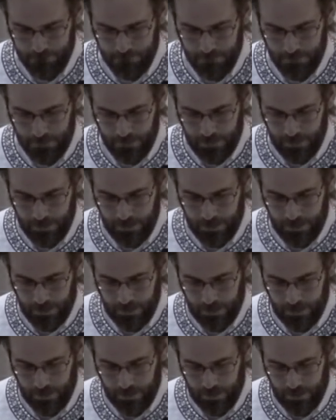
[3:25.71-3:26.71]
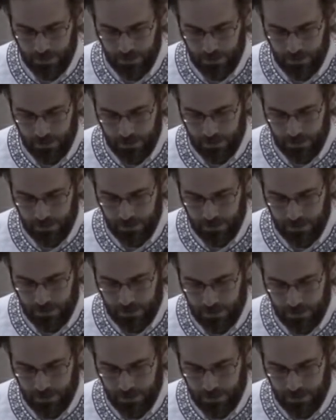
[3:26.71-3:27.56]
Nothing is said.